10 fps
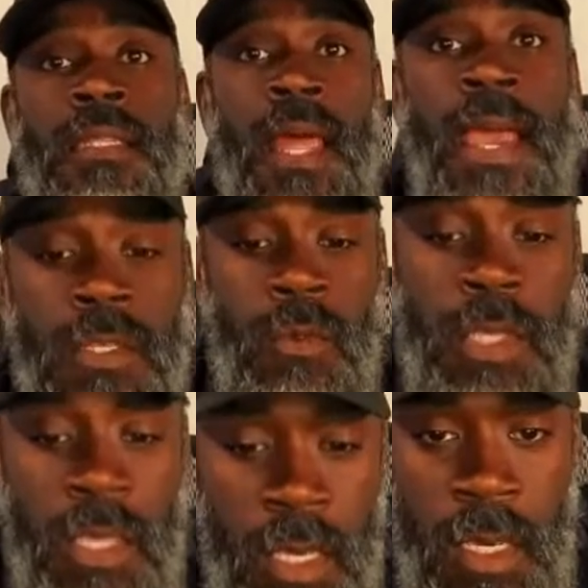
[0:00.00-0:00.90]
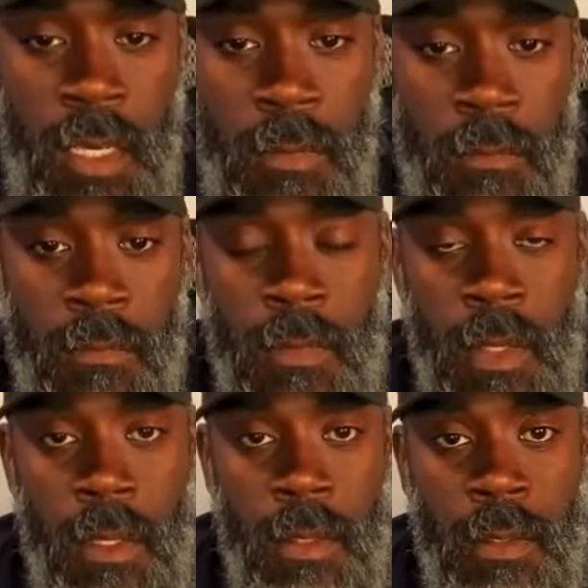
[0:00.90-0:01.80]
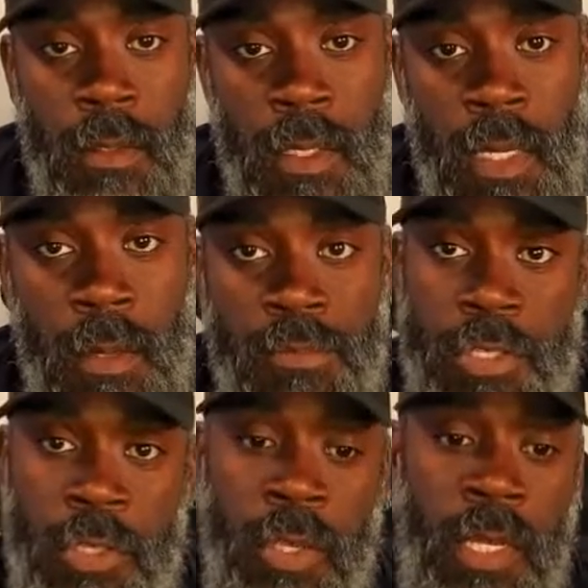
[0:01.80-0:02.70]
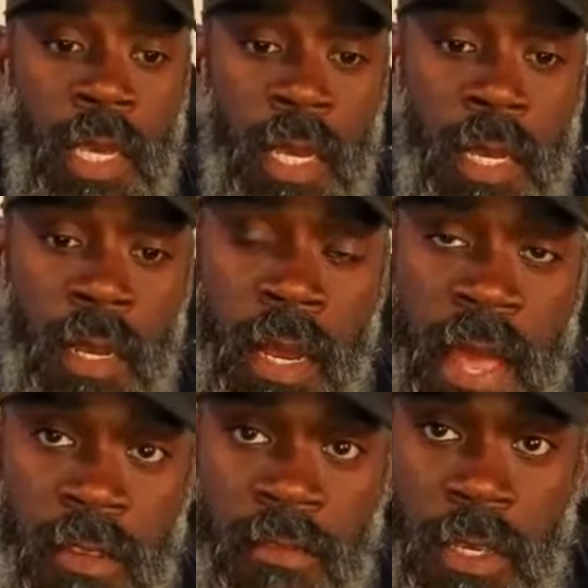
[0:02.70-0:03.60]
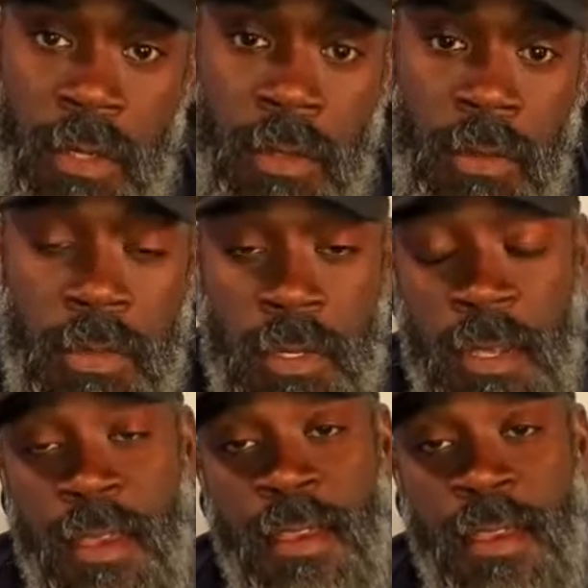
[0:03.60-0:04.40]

last weekend, shooting in and out of vehicles,